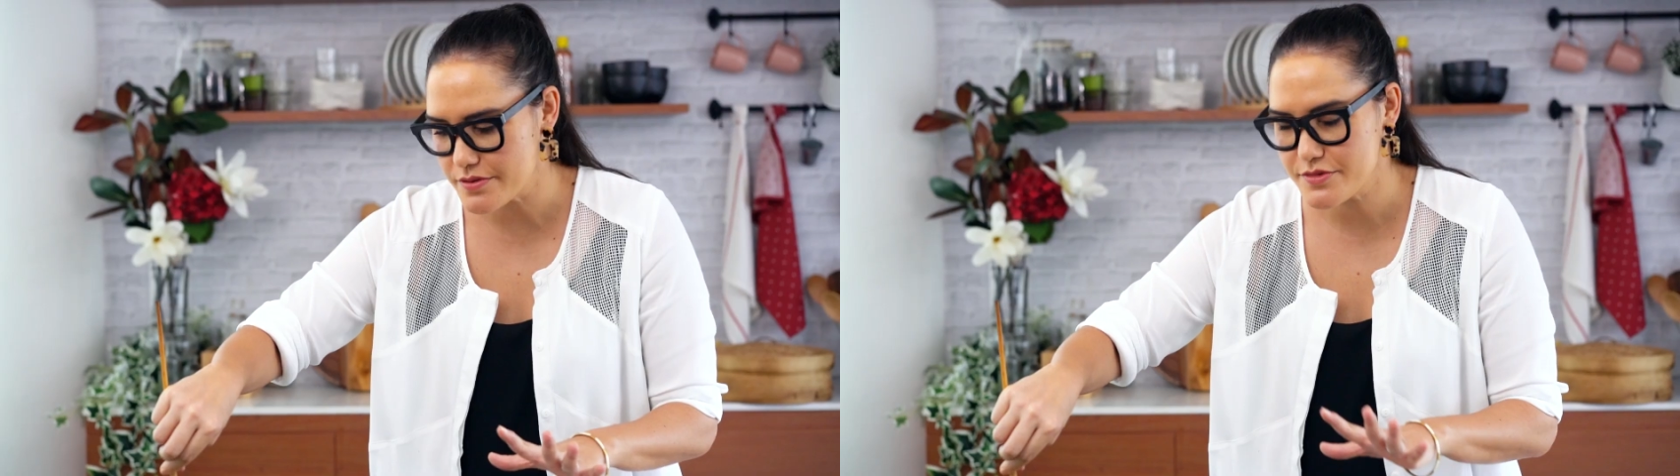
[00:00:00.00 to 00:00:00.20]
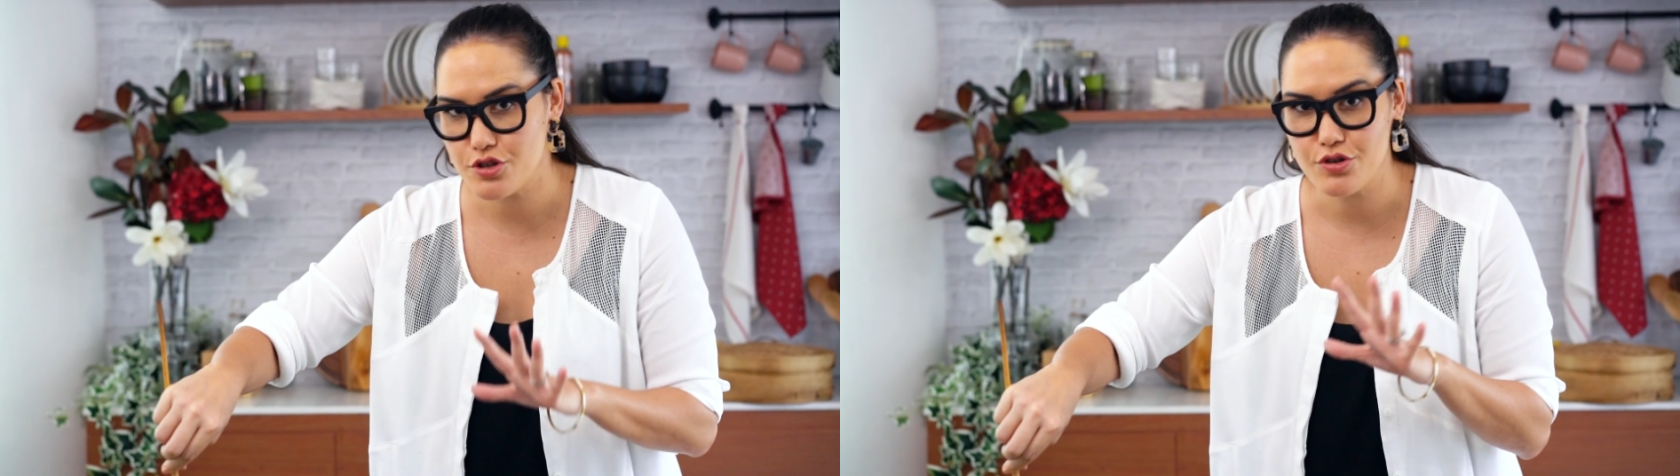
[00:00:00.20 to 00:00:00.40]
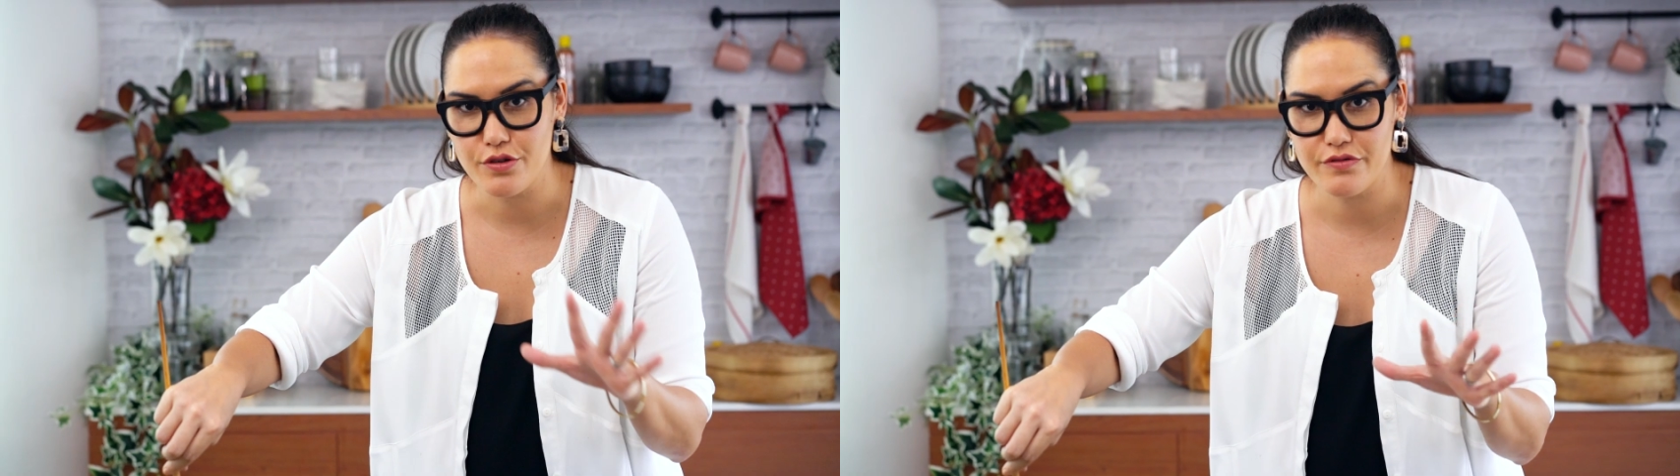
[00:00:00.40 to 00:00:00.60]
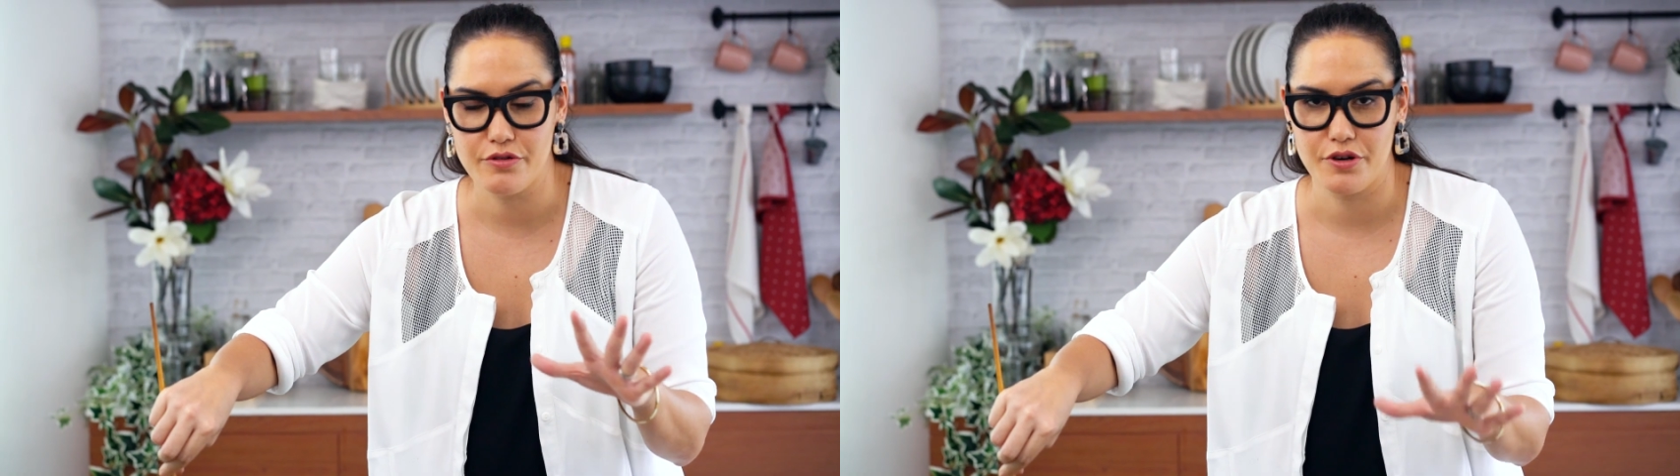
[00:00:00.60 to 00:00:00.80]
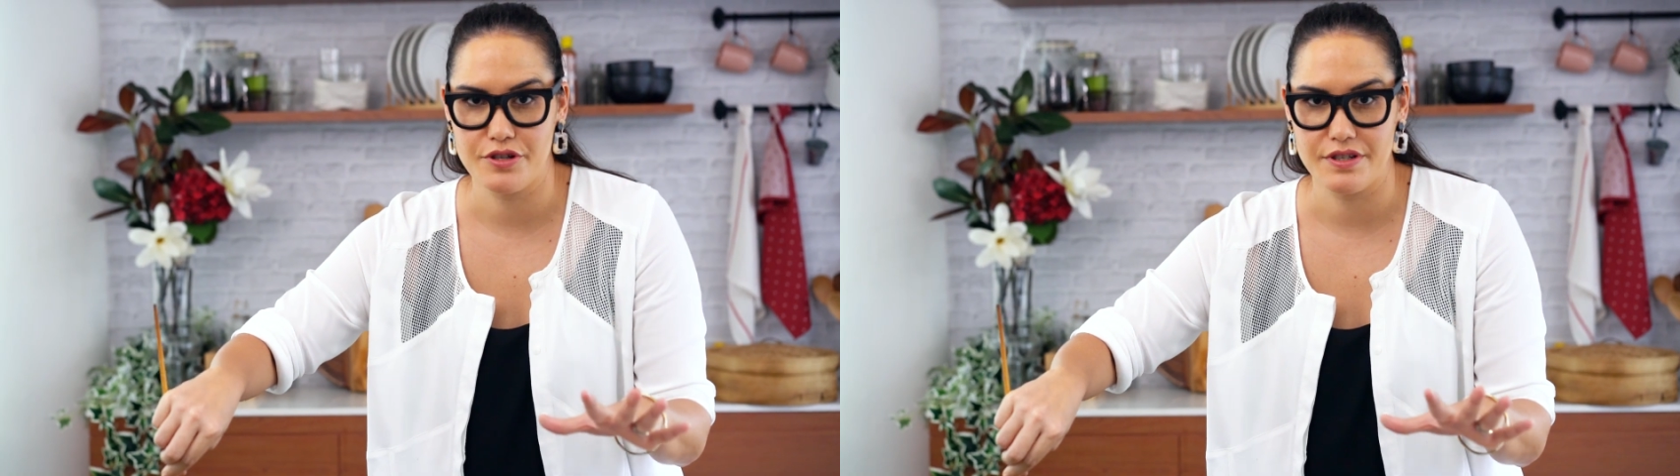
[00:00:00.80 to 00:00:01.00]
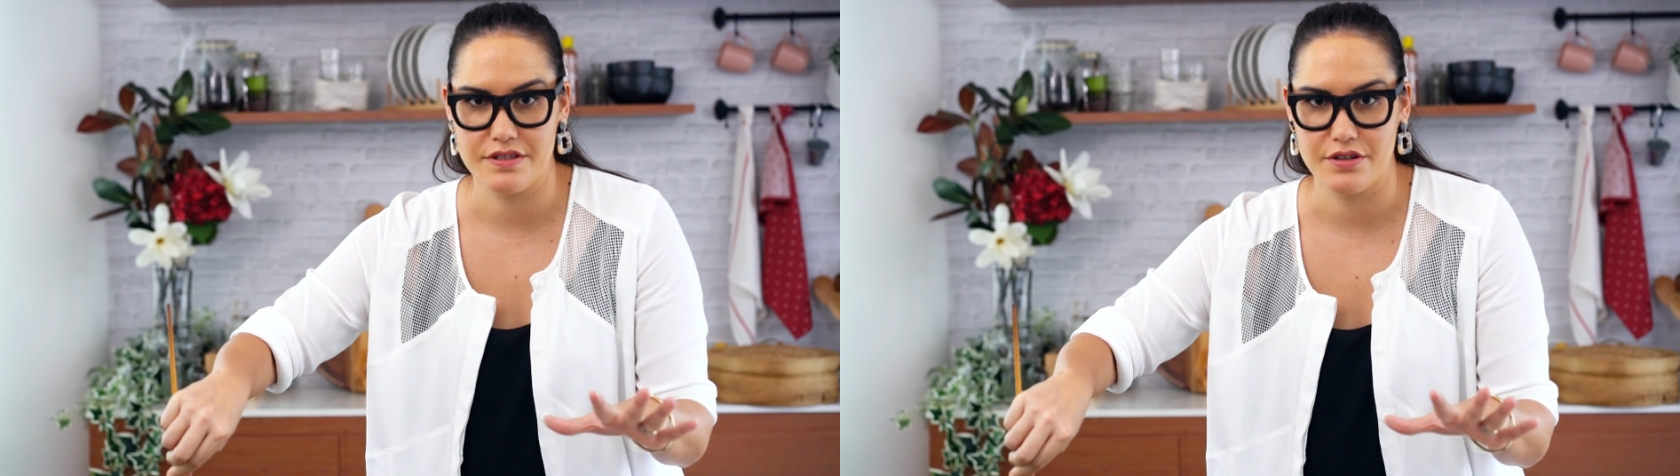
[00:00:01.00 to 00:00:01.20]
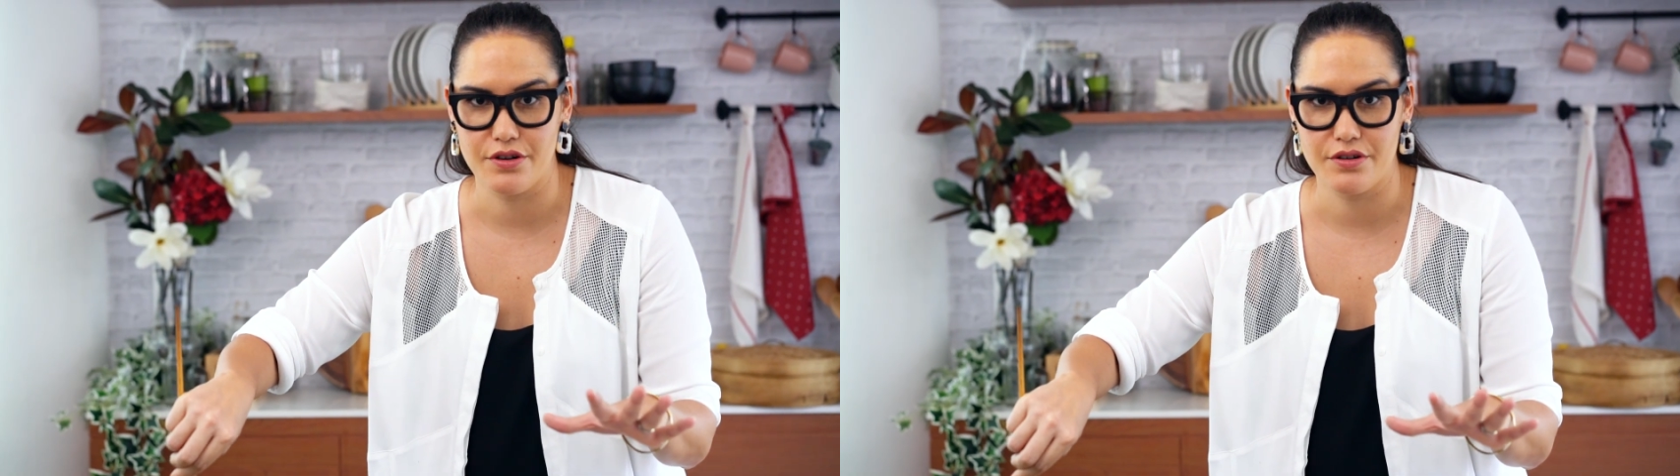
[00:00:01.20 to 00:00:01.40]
them too ferocious though,